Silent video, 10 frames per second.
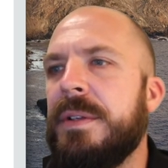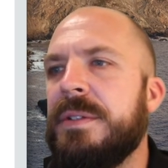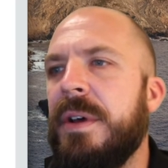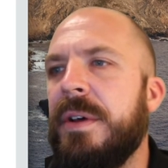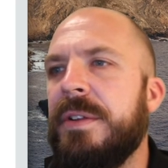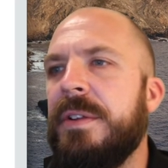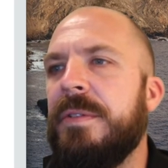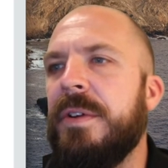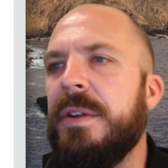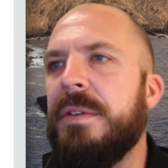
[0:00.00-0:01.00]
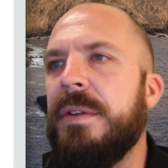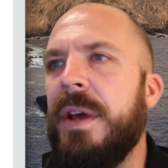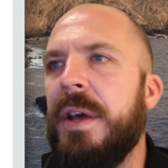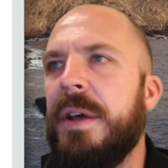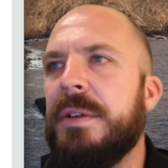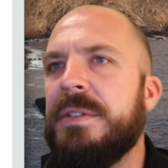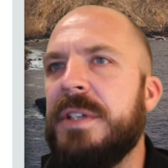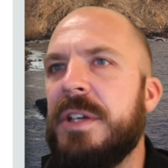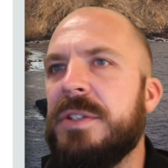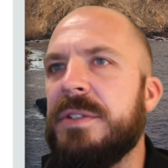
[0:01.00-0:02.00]
So all the different
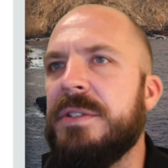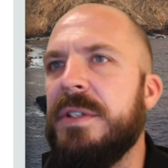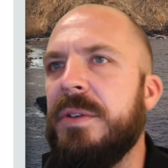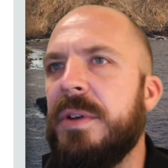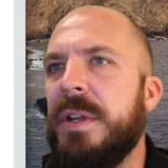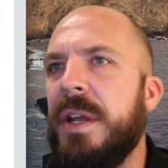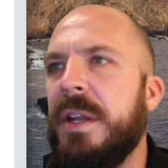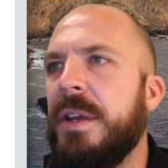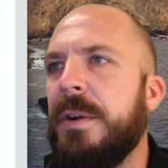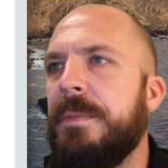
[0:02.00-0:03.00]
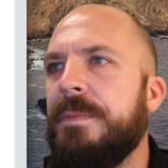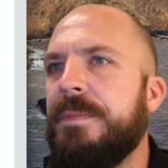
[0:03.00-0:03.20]
sections that you can edit here.